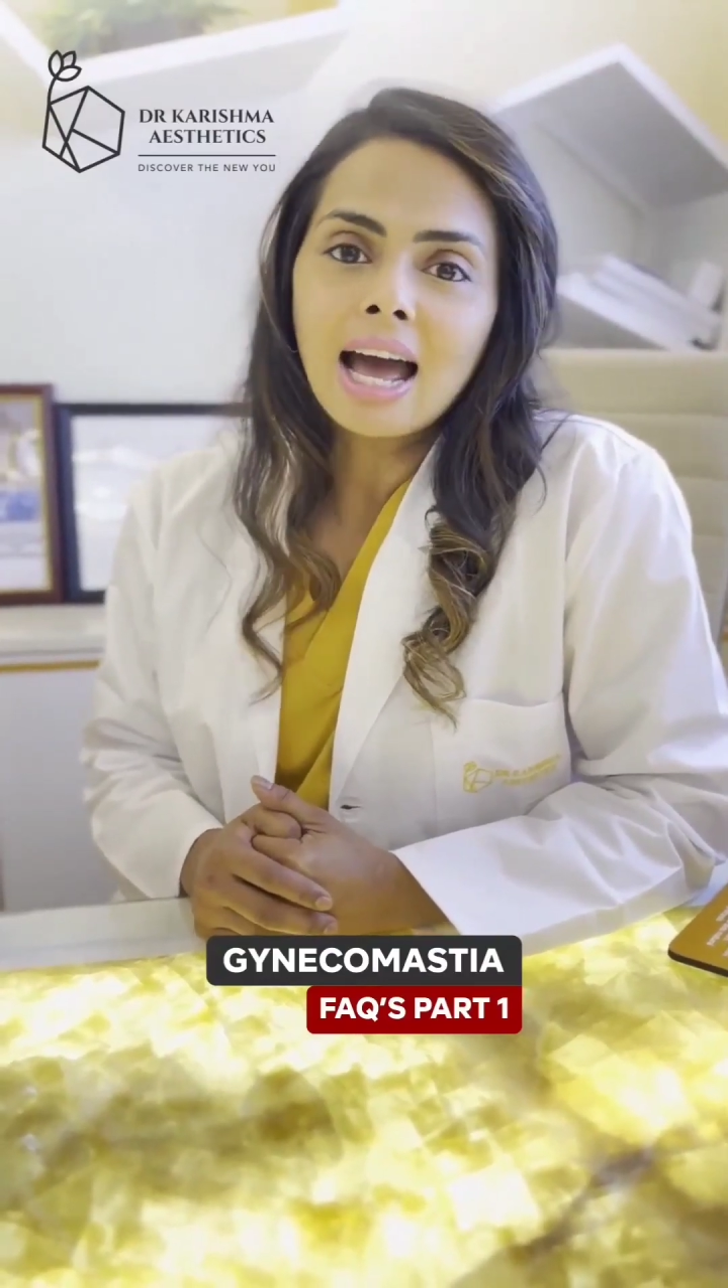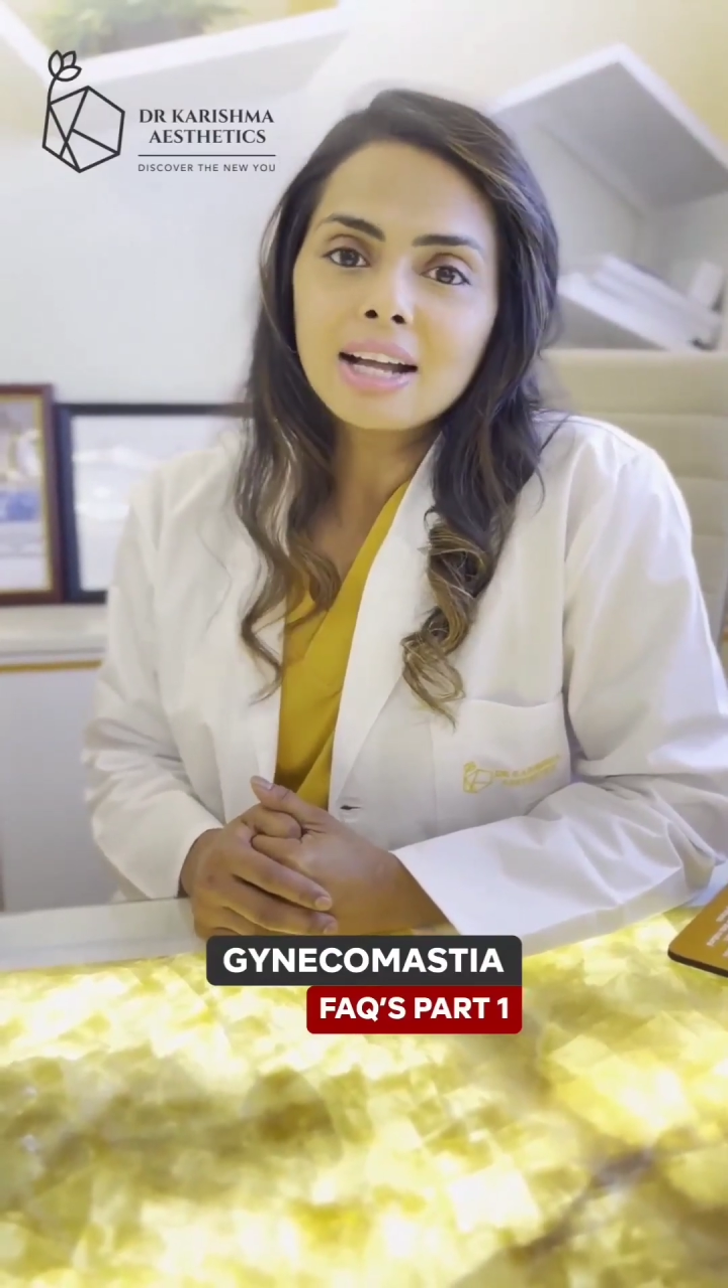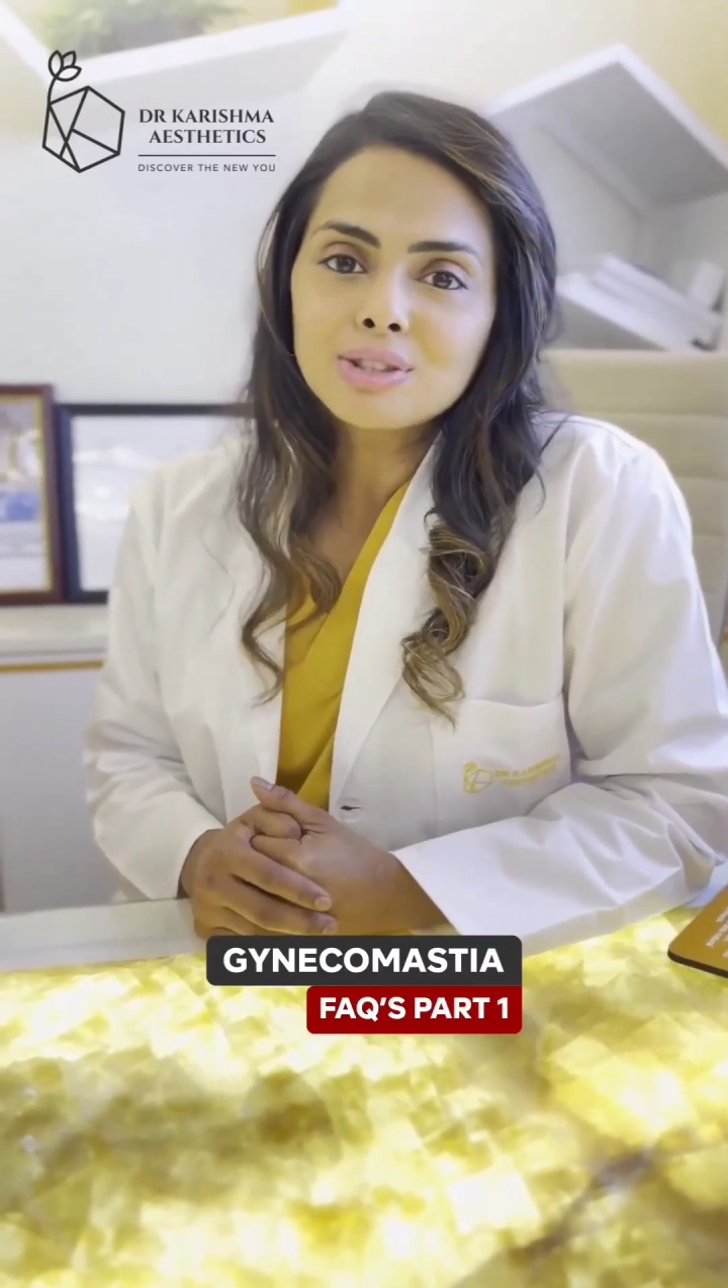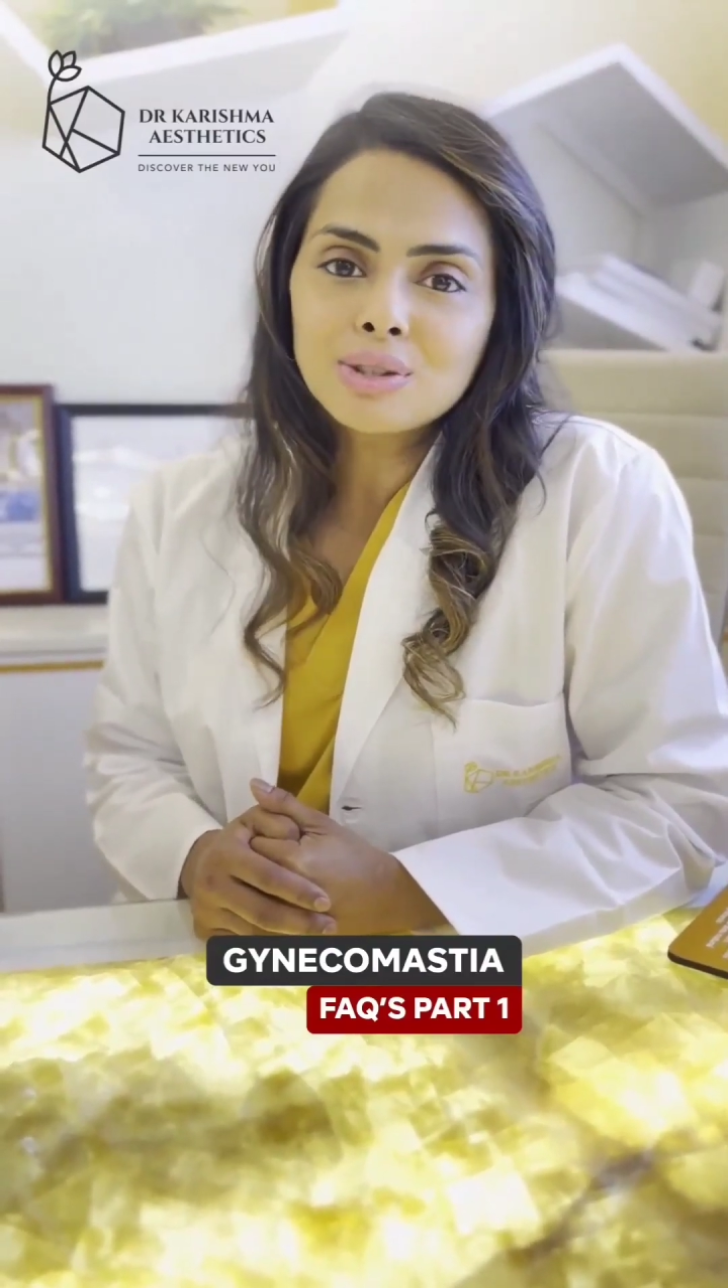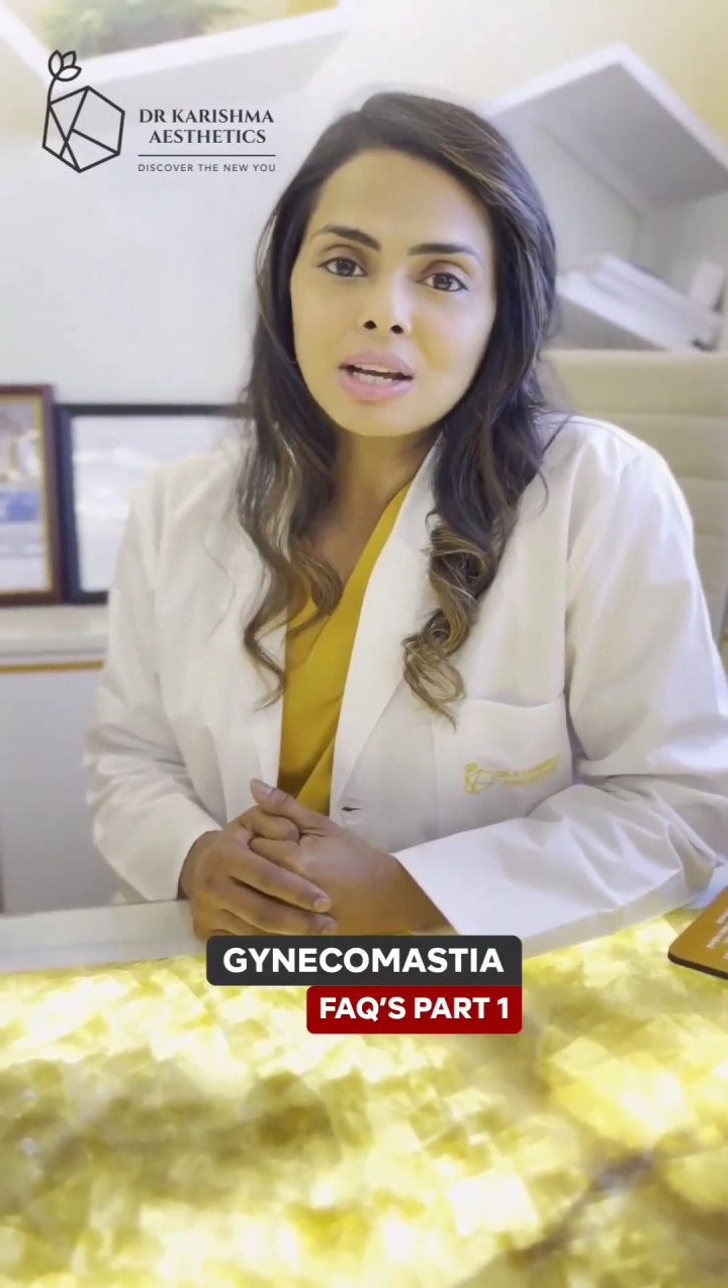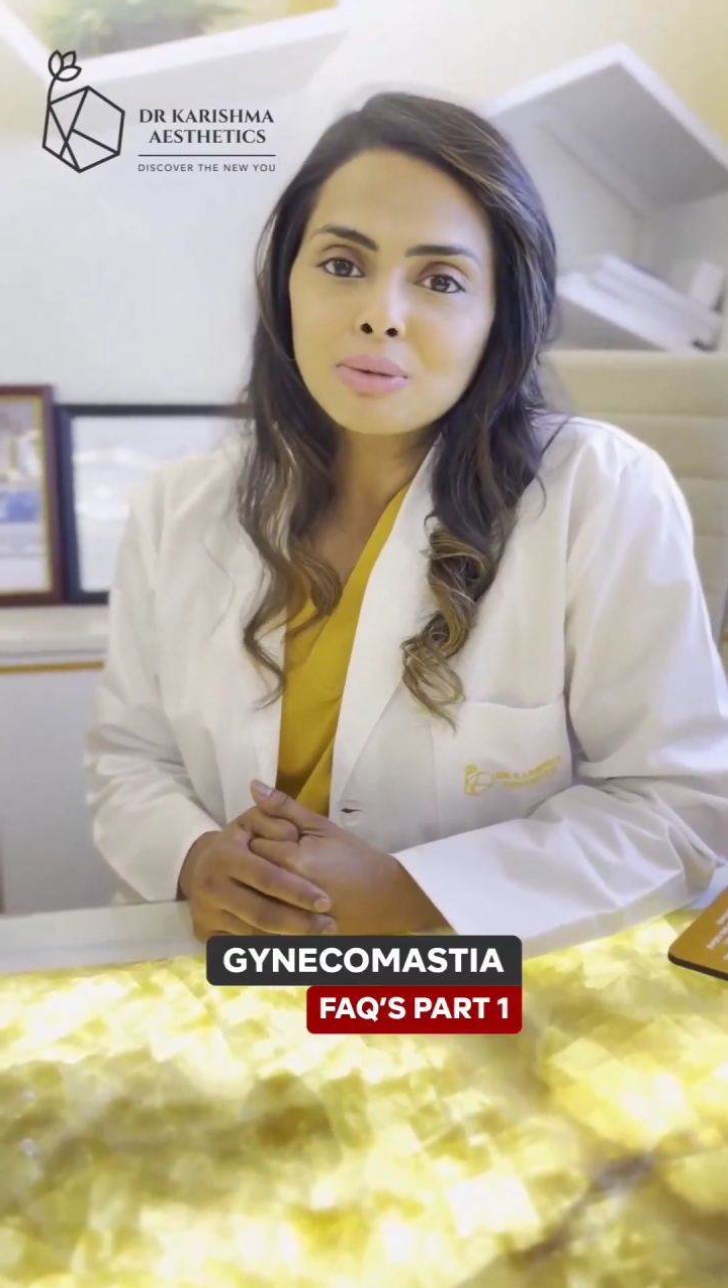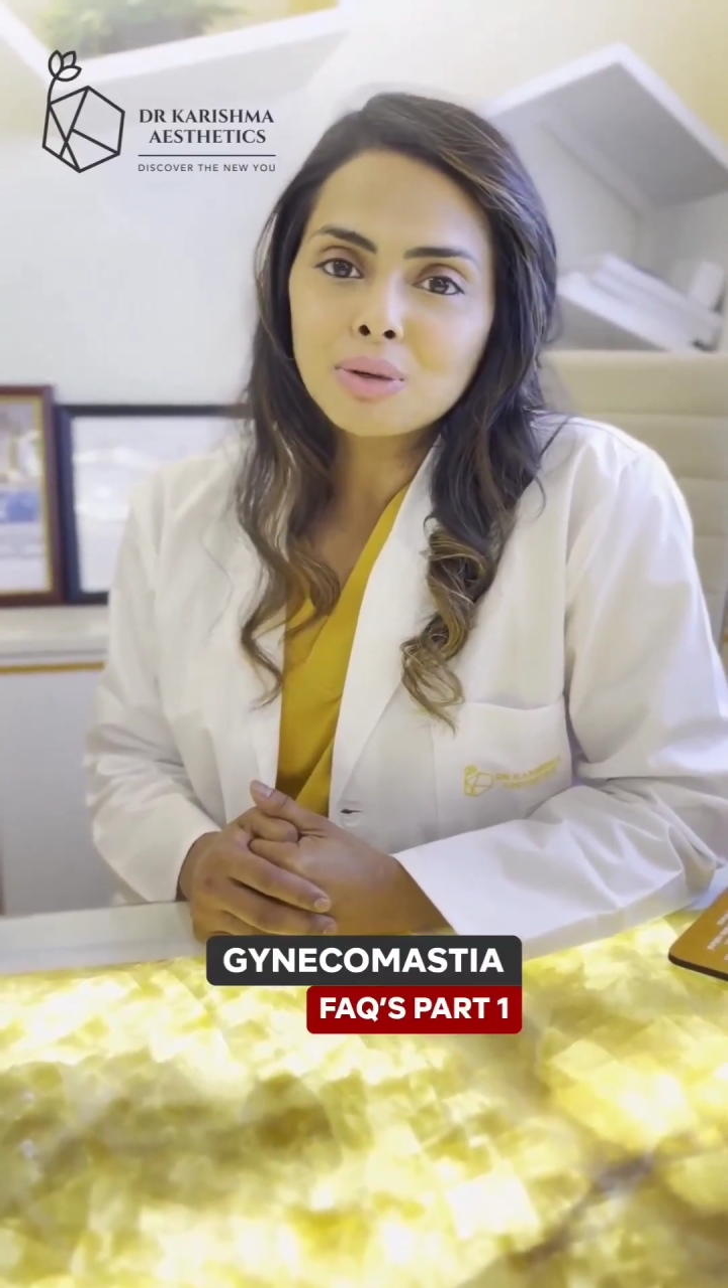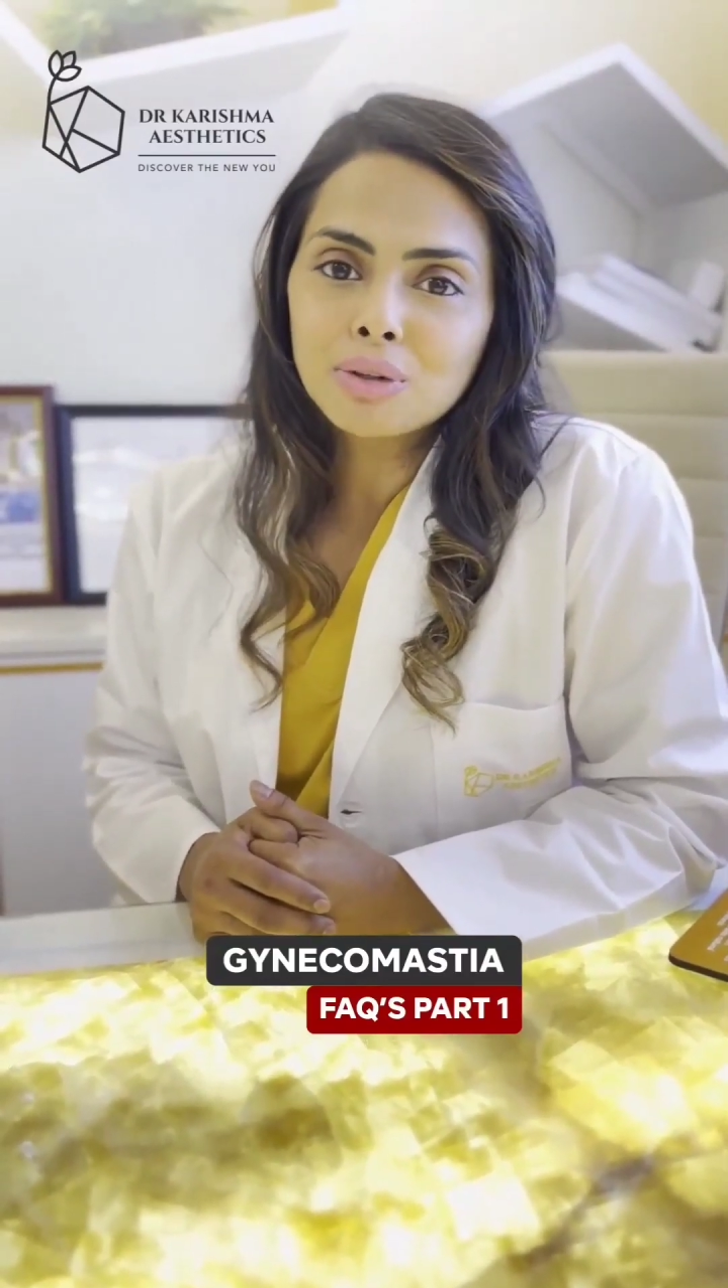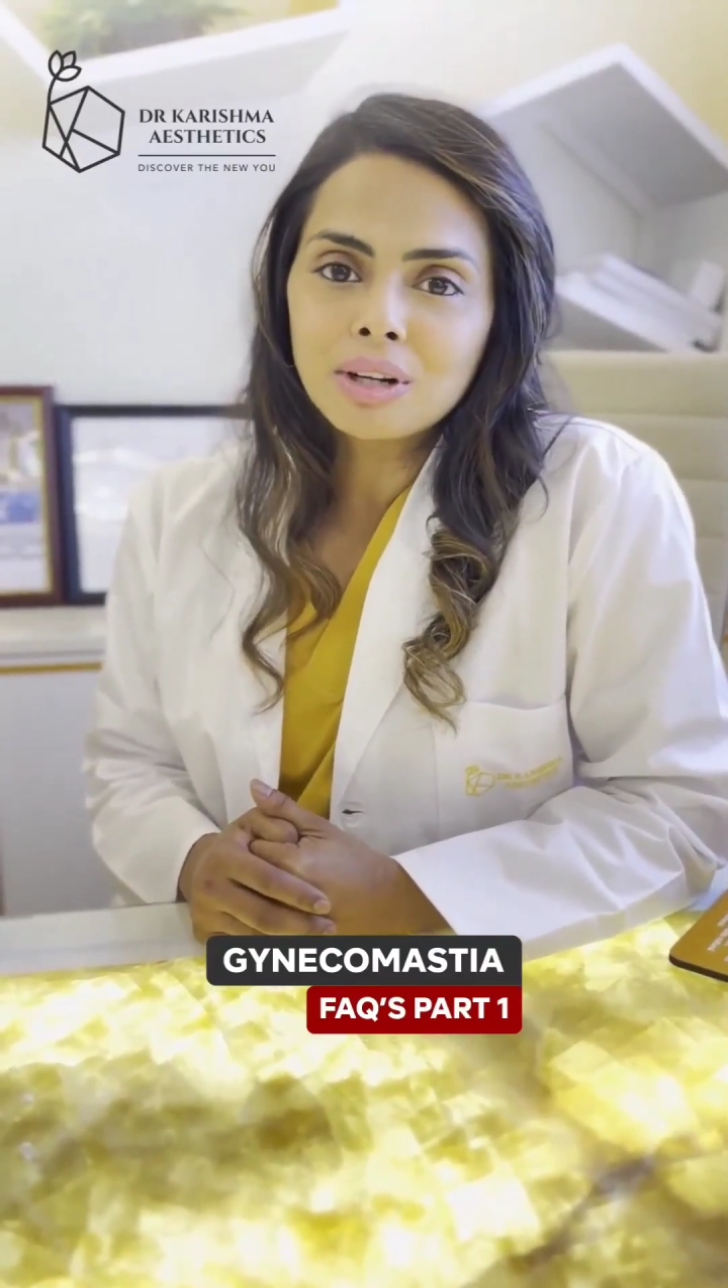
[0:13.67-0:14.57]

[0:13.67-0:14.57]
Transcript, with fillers: and today I'm going